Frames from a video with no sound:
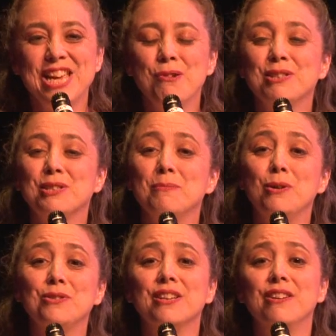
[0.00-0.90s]
he was the
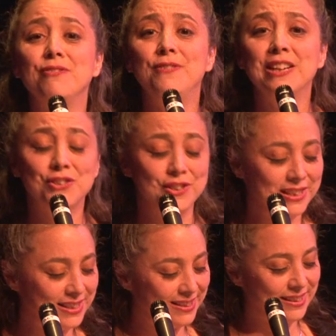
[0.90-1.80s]
most
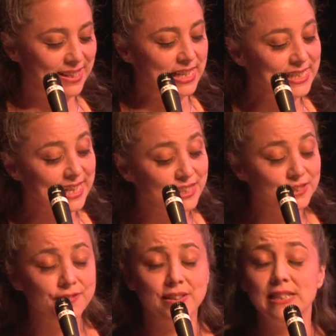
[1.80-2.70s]
affectionate,
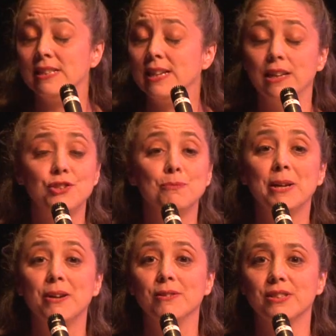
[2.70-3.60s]
attentive, and intelligent
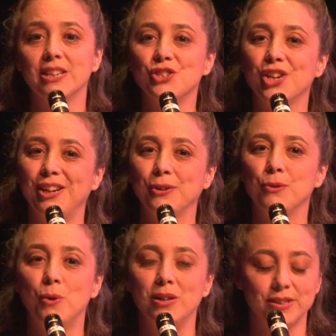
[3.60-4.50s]
parent a child
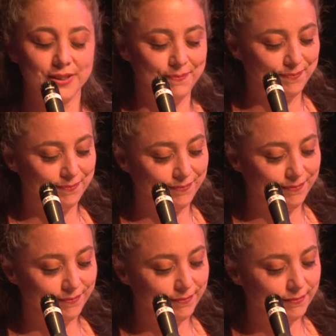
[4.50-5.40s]
could want.
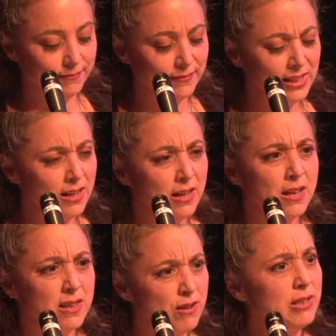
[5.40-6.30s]

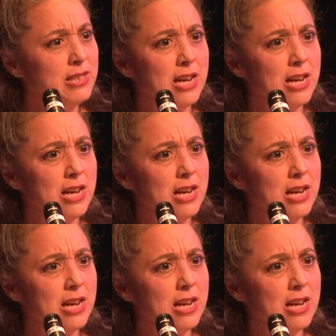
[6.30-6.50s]
The only